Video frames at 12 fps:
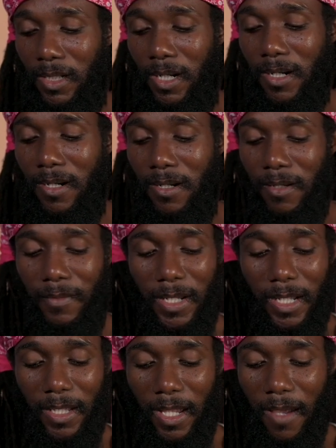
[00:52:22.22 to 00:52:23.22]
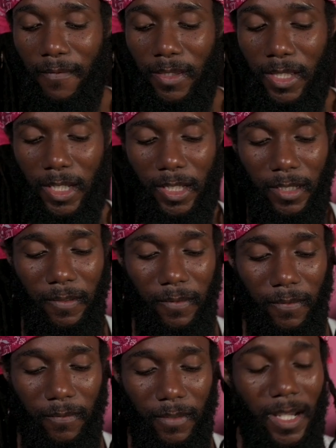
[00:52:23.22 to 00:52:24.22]
A girl, I'm gonna give everything.
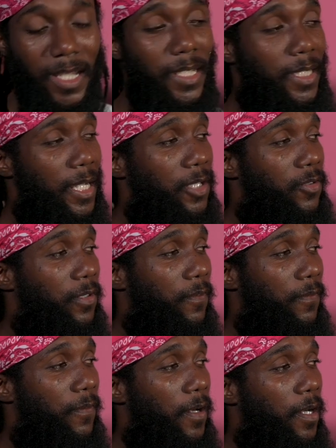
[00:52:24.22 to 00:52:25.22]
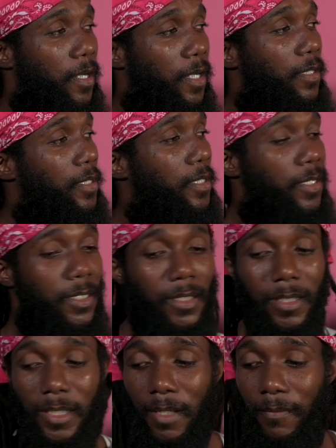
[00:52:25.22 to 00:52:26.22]
But I eat and drink far and she
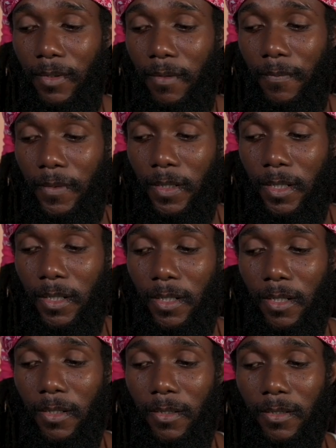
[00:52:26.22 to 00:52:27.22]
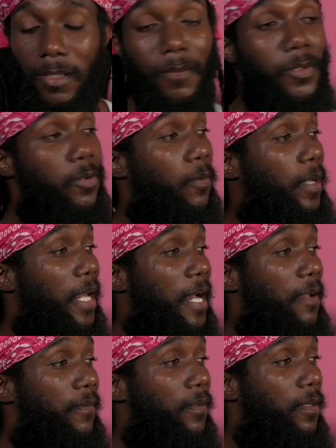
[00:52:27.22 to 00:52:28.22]
just set me up. She just told me
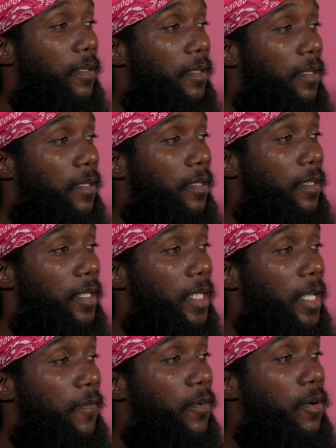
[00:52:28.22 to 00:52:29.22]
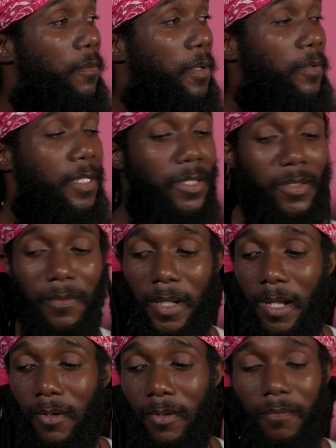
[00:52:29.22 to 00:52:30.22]
like, if you go now with a
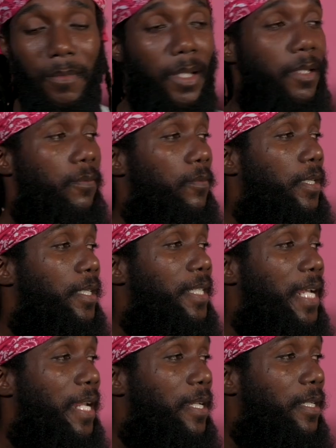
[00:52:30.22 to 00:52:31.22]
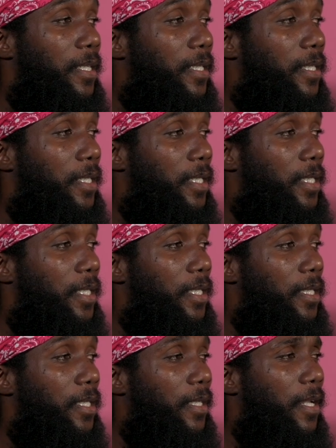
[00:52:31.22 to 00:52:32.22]
smart gunman, with a dead,
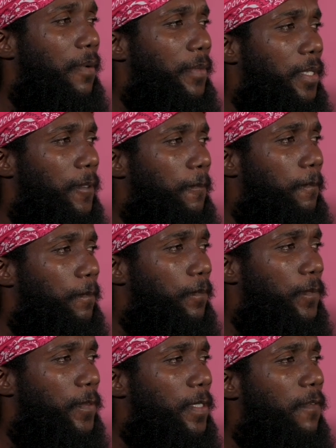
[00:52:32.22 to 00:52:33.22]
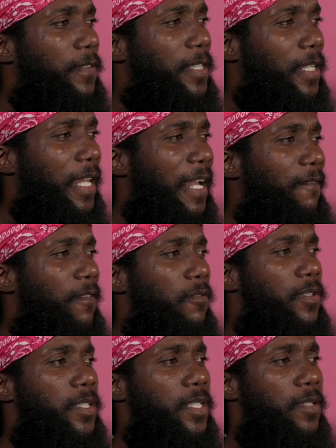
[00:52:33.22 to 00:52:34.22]
you know what I mean? So you have to take life
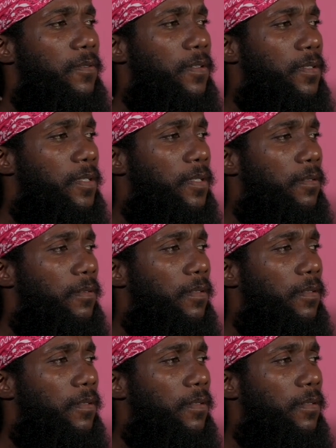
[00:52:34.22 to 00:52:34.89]
very serious.